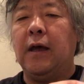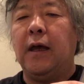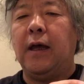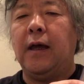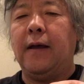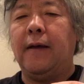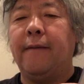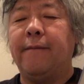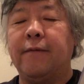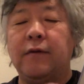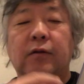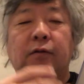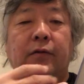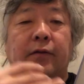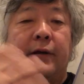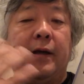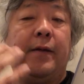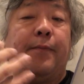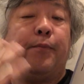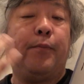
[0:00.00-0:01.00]

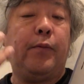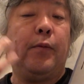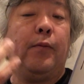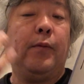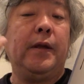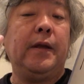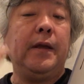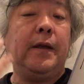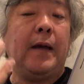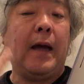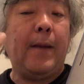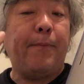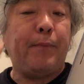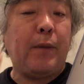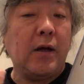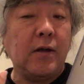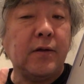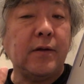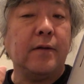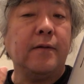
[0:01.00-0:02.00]
A
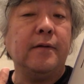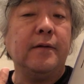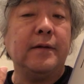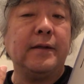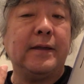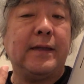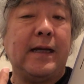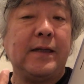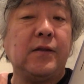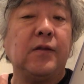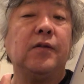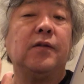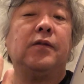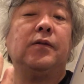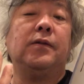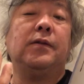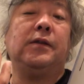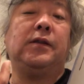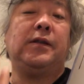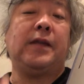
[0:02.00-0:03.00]
person
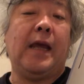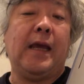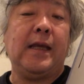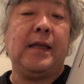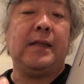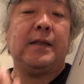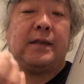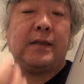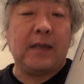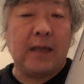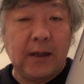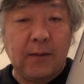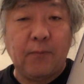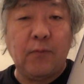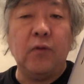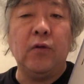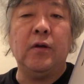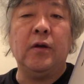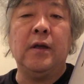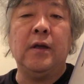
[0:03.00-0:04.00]
doesn't stay the same.